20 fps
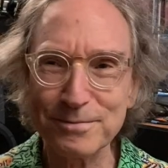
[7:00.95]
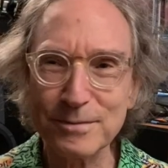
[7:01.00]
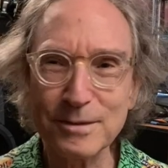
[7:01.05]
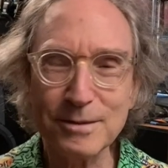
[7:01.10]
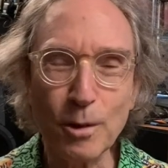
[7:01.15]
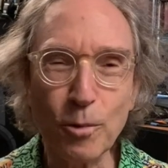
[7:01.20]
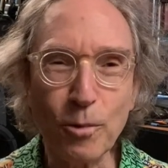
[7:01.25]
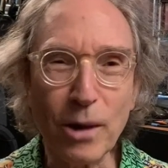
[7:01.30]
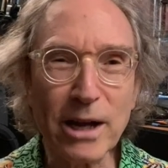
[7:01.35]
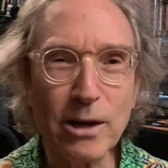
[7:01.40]

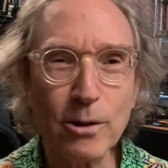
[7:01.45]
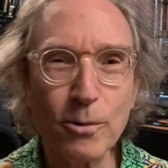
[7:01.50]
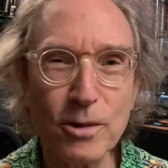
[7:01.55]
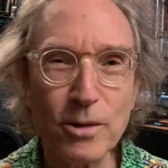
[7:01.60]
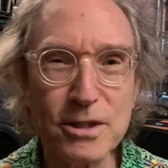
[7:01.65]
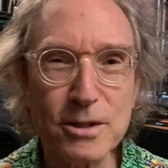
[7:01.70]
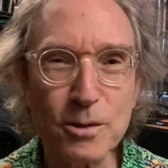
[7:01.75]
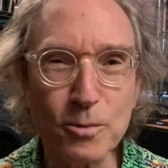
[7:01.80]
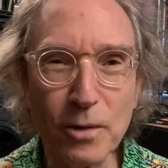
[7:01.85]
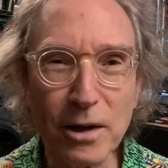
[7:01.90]
waiter
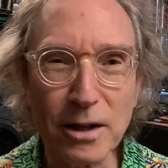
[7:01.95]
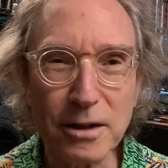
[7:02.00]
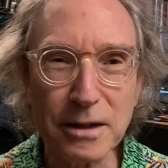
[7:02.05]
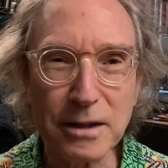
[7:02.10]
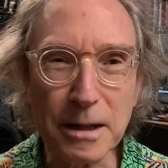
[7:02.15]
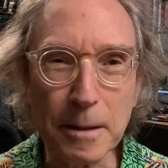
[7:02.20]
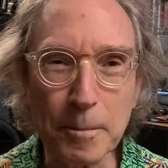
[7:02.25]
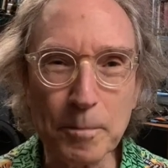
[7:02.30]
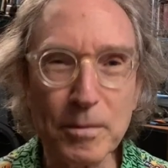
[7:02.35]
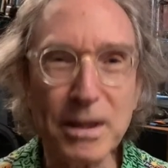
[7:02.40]
wasn't
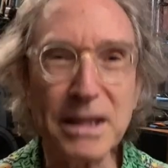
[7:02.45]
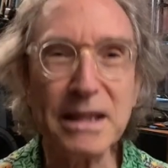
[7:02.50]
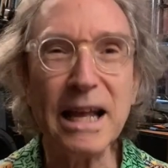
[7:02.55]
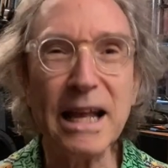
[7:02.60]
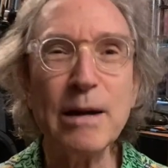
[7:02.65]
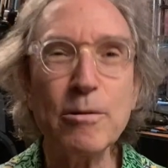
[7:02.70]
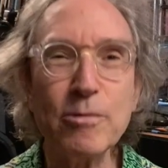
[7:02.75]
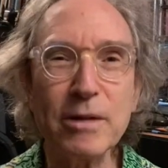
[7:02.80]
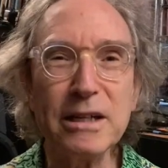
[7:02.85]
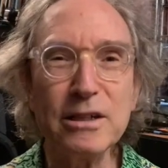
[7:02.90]
wealthy. But
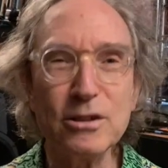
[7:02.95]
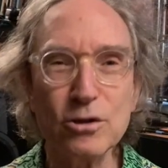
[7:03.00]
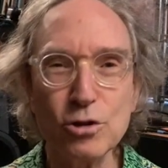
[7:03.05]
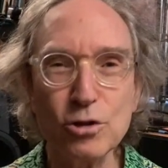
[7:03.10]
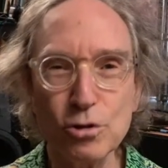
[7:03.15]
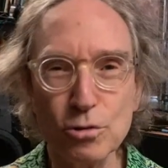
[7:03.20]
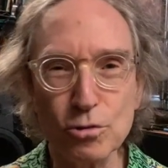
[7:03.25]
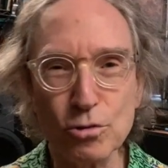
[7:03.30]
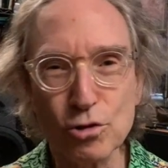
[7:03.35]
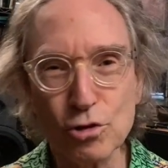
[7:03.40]
they were
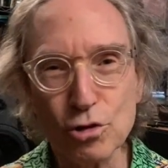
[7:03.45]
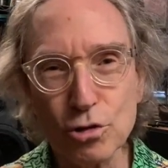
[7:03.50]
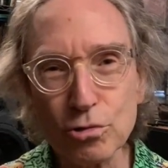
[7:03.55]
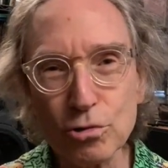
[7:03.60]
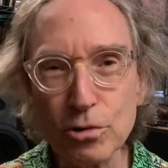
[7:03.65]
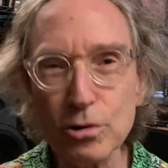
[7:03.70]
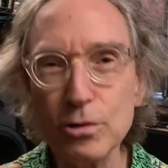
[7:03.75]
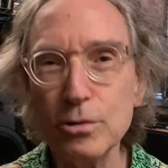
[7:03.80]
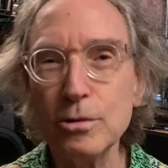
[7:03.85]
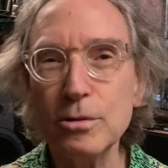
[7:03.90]
into
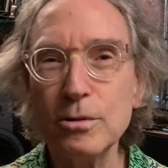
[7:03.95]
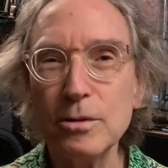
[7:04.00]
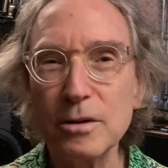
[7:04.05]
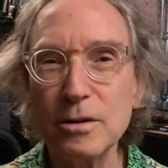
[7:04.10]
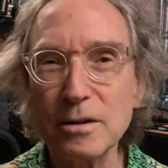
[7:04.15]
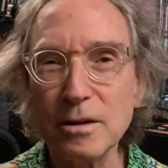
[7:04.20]
true